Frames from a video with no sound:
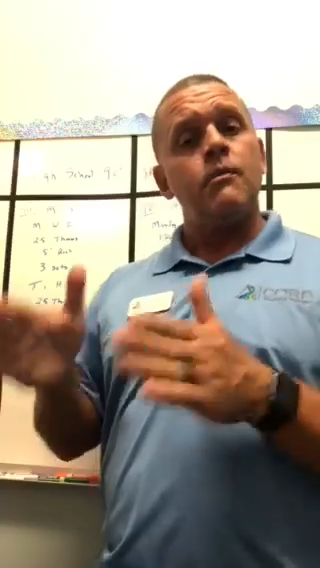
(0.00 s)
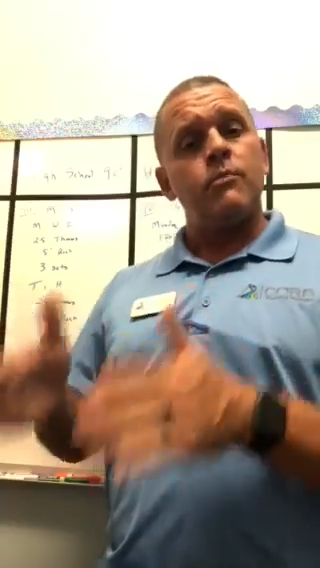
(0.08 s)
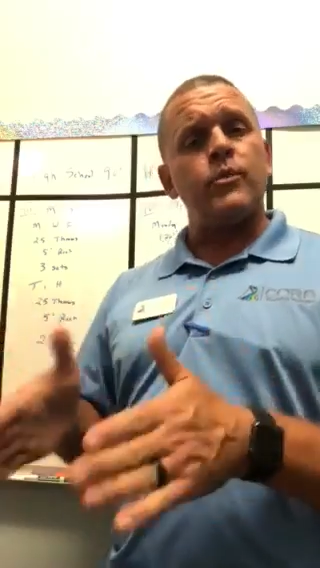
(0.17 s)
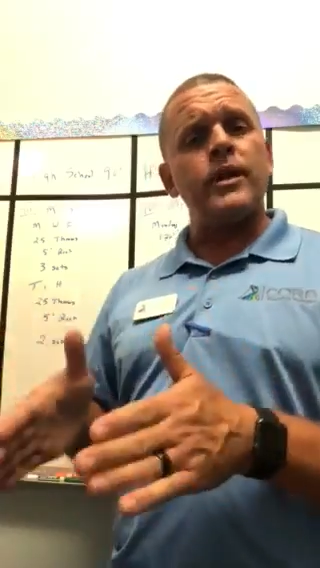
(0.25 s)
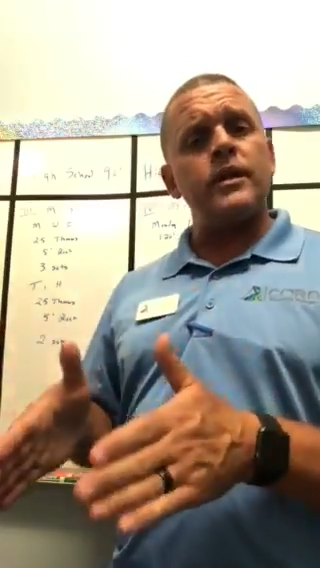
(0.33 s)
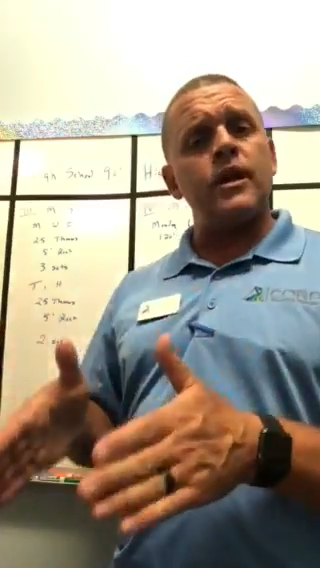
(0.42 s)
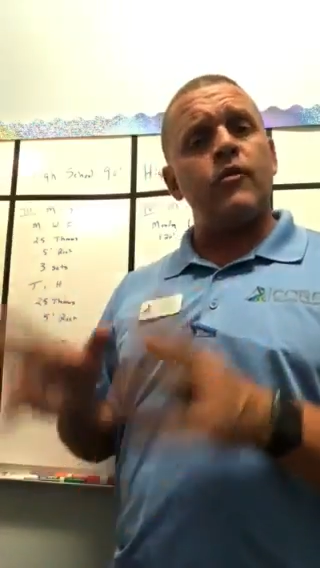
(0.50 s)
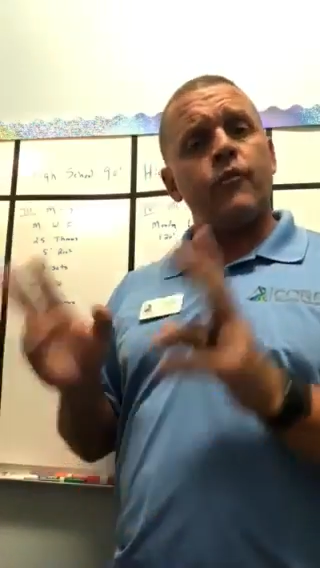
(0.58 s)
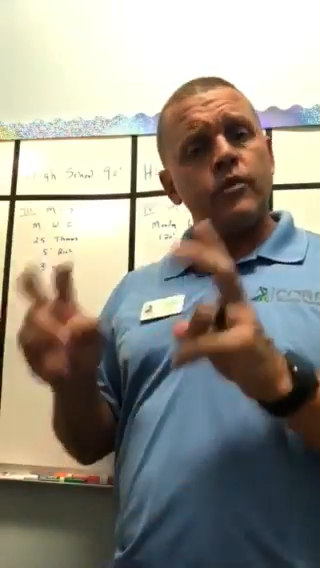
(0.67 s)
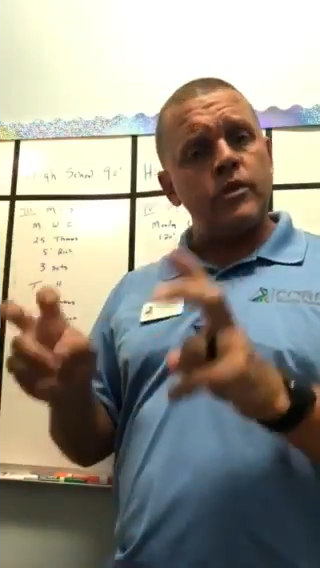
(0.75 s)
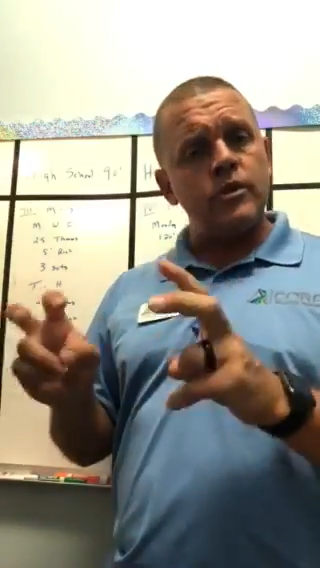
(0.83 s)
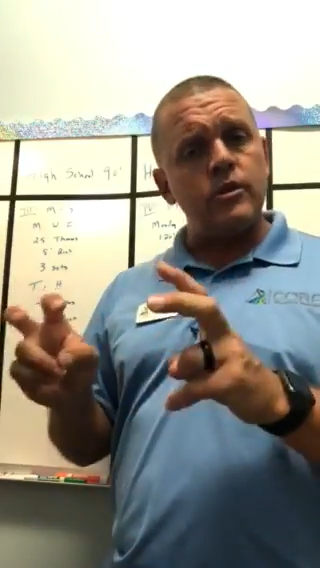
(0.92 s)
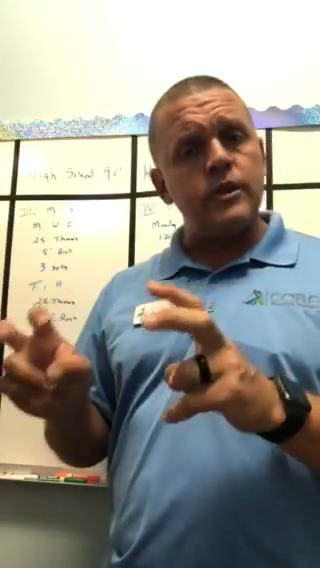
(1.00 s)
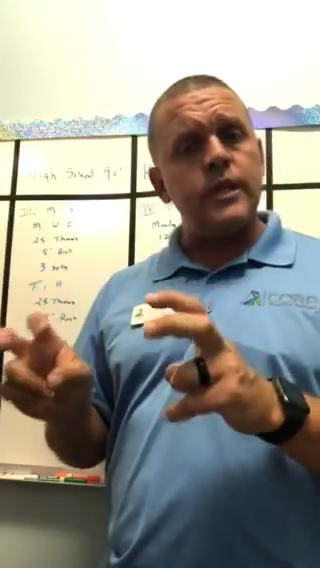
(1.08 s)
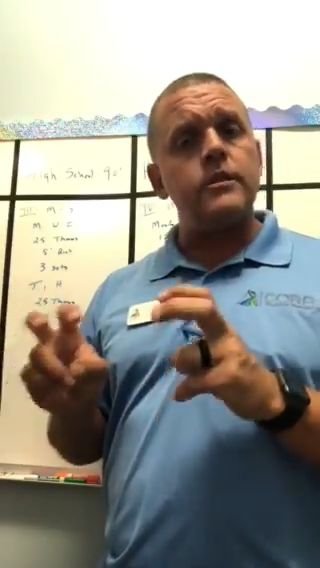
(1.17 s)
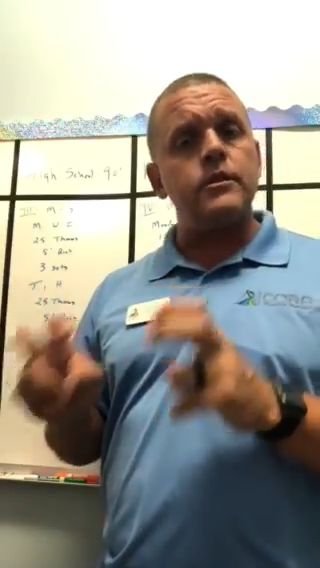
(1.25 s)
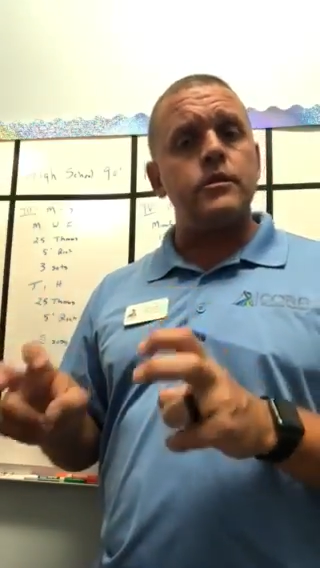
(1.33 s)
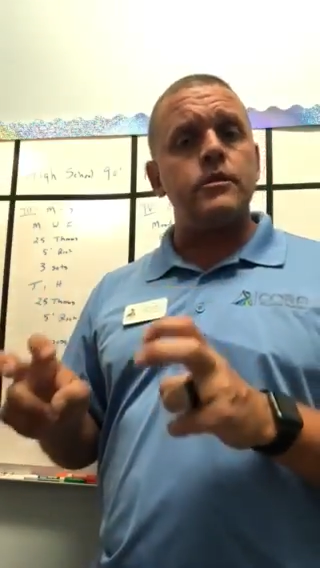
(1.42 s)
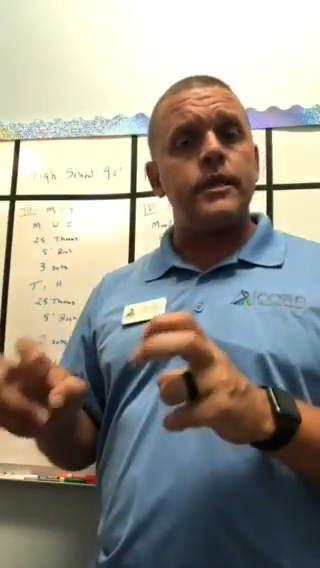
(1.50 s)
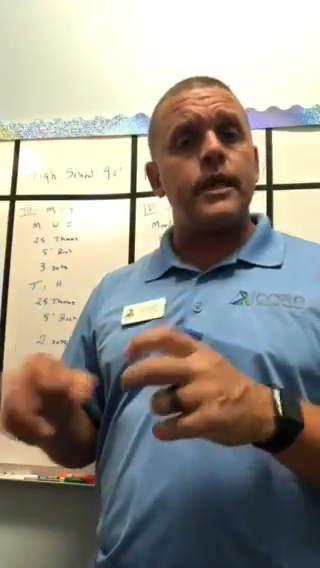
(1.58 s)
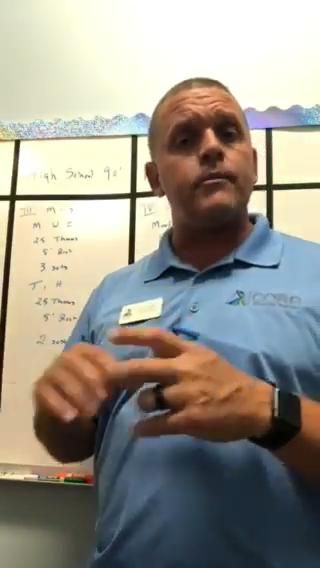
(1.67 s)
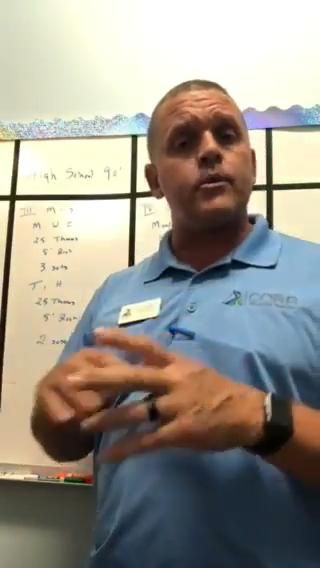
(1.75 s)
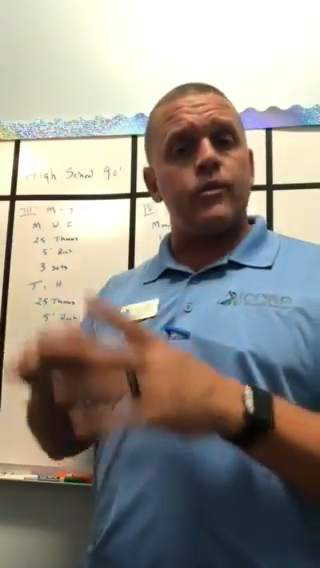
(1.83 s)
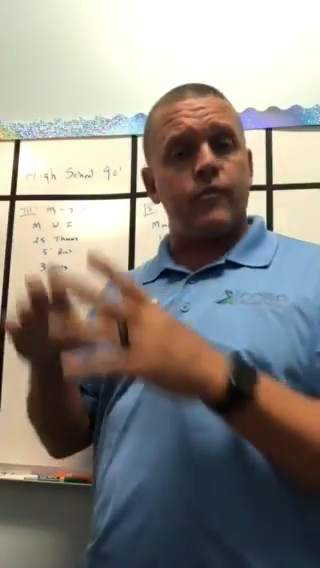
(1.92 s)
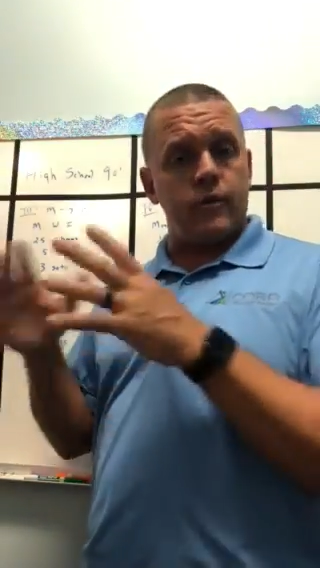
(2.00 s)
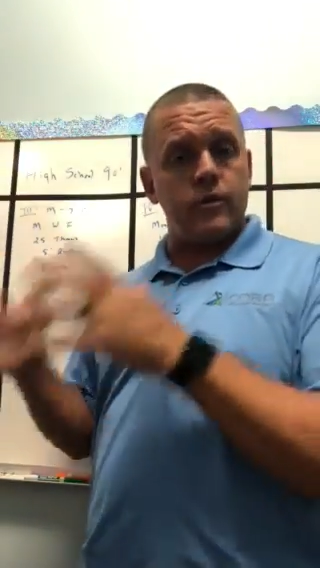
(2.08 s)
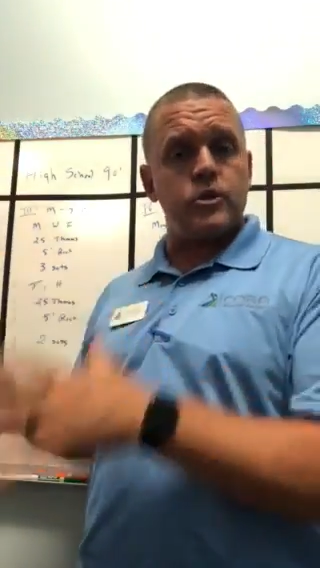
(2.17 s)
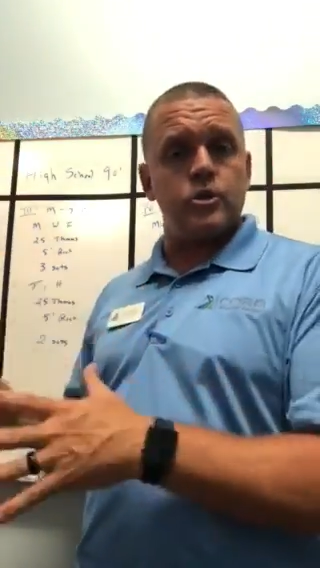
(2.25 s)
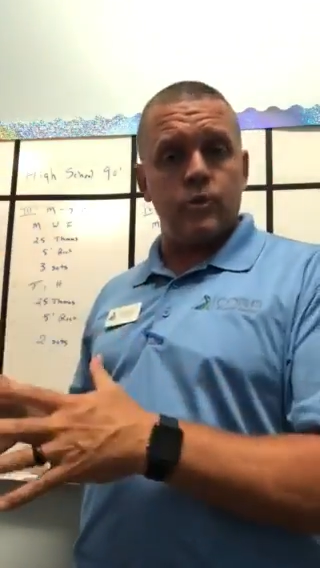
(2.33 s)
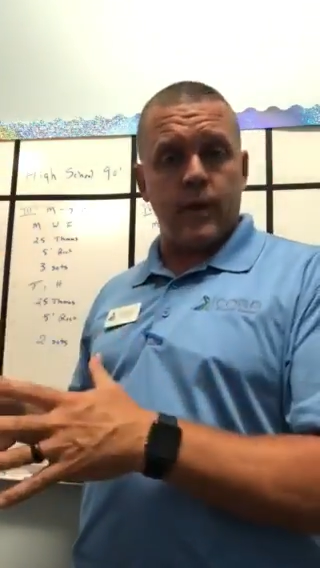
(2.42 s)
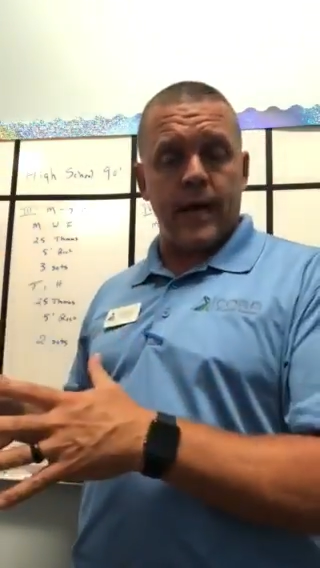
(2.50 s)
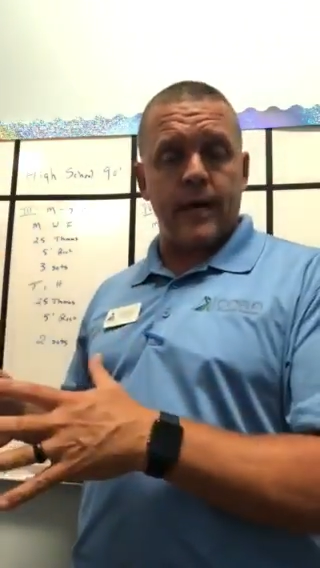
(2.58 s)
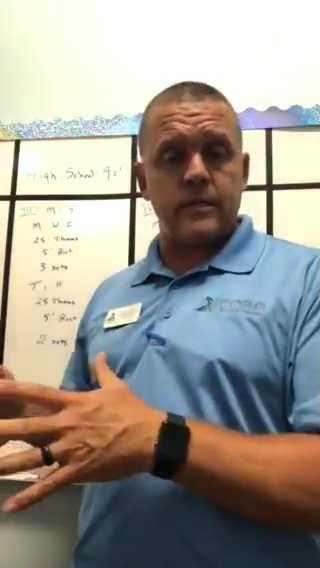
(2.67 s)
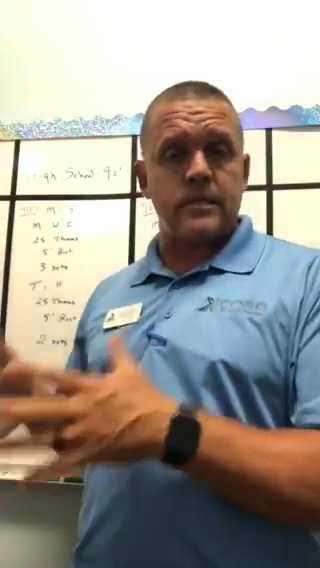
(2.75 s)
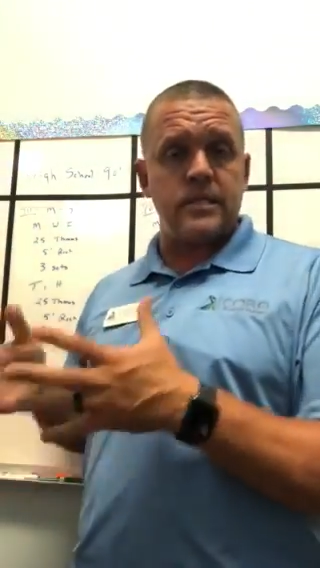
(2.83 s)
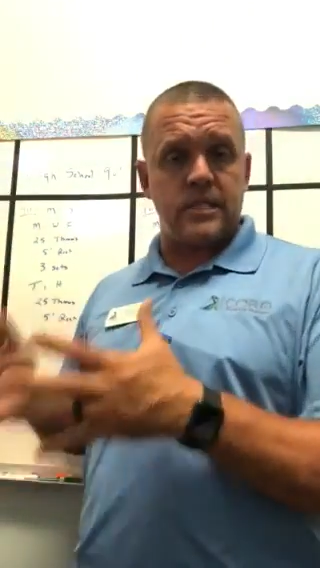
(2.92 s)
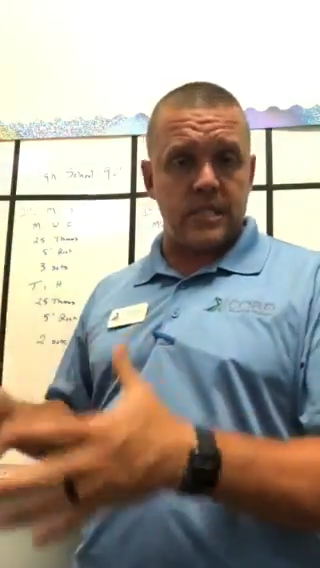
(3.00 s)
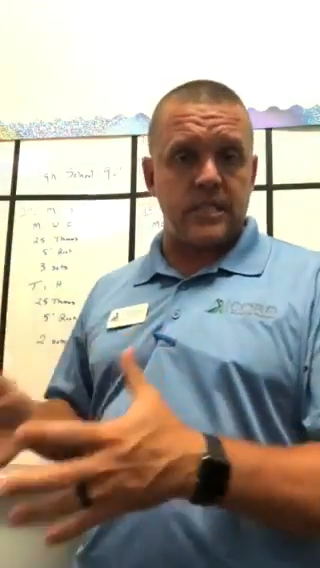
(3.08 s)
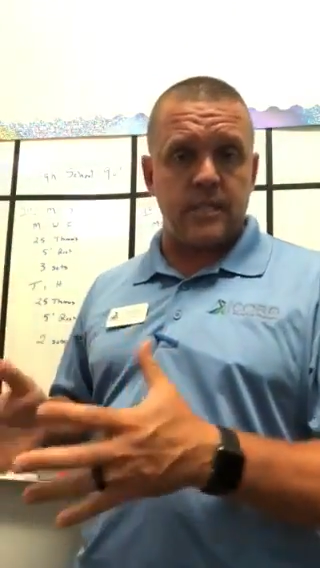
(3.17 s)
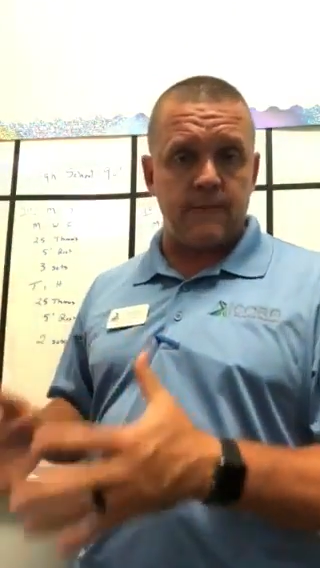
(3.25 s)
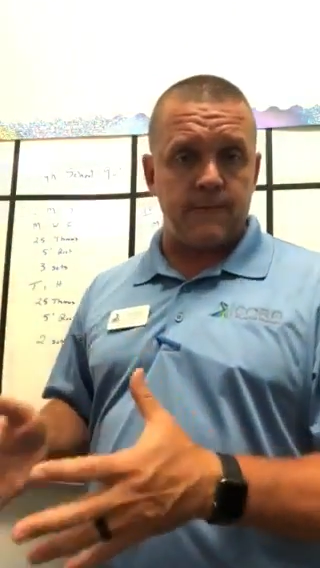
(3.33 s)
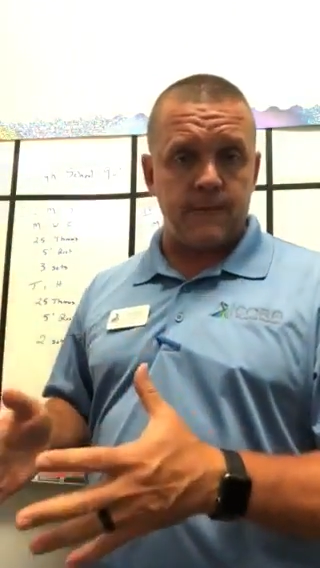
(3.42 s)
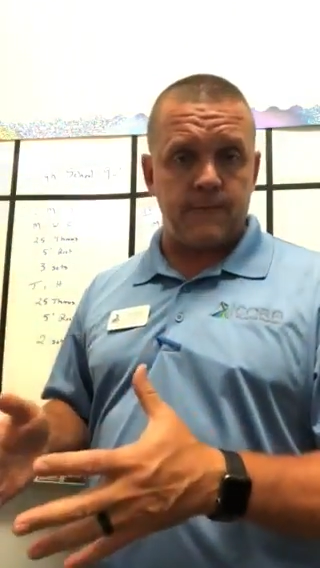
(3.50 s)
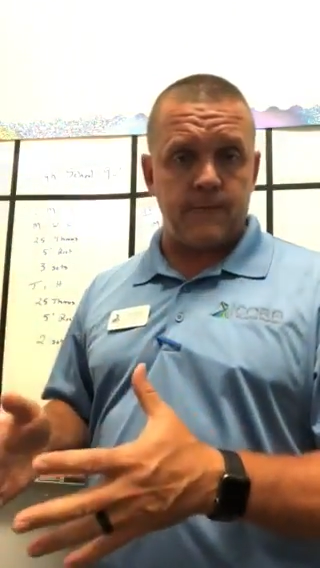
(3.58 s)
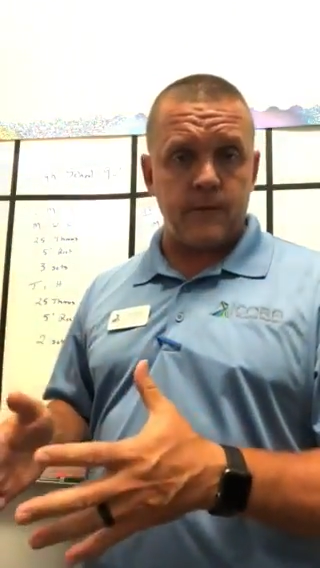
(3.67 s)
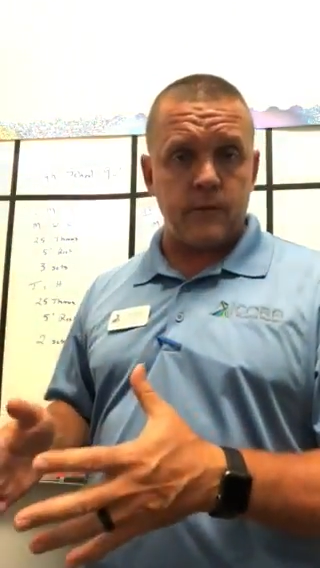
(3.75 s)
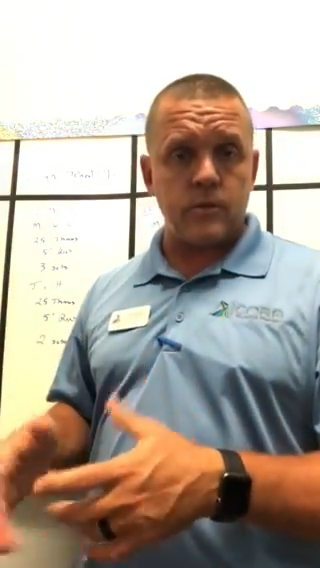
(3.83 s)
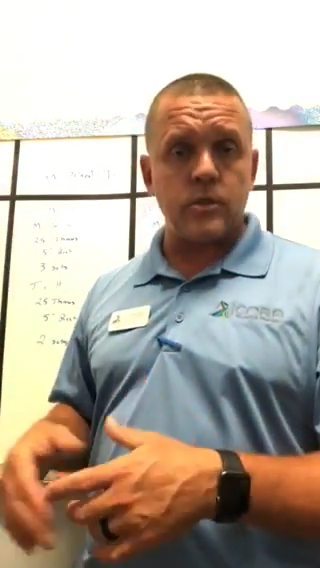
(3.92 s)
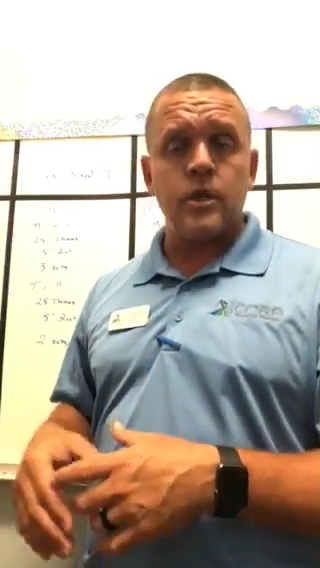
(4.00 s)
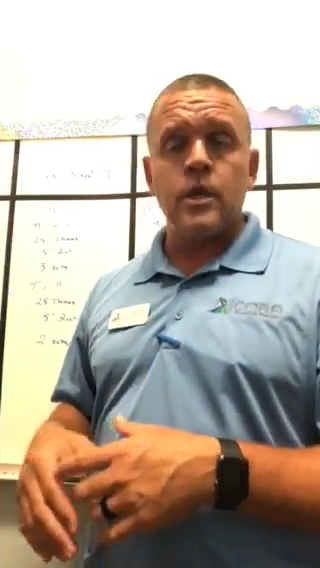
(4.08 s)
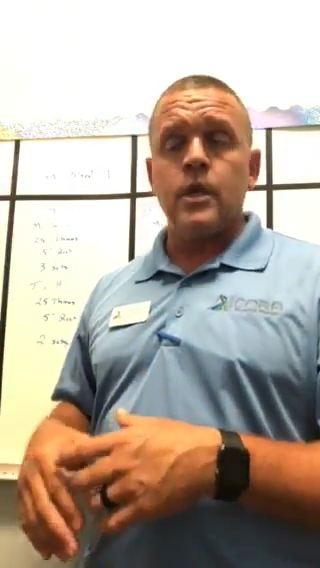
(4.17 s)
But right now for Little League I'm going to refer to as the 60-foot fields.